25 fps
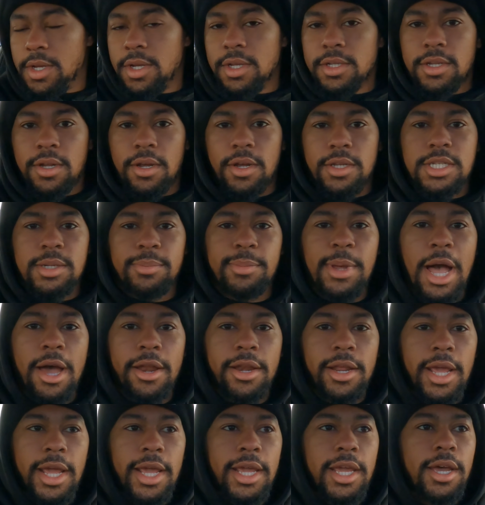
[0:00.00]
So it's
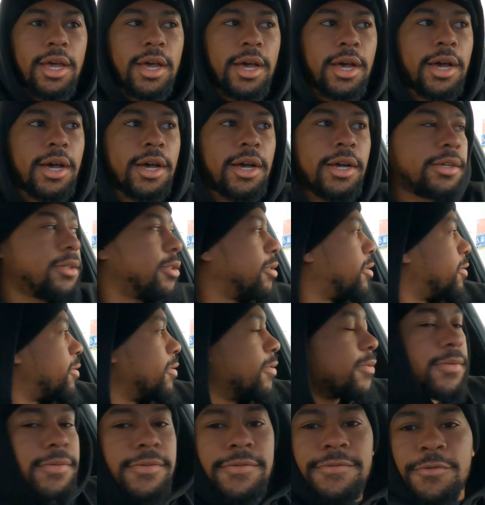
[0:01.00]
about a
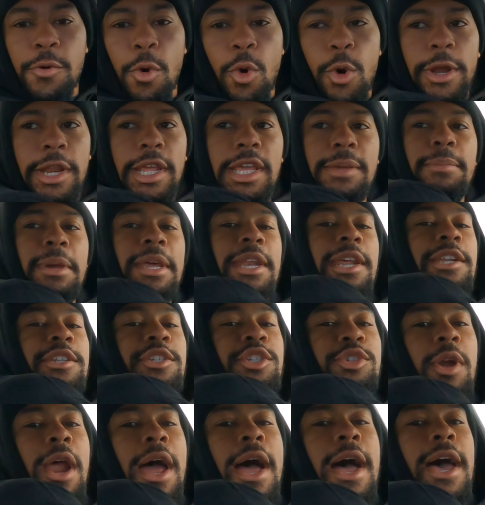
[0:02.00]
40-minute
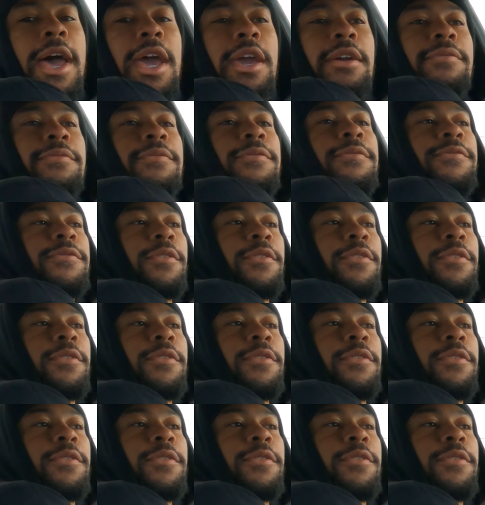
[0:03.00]
drive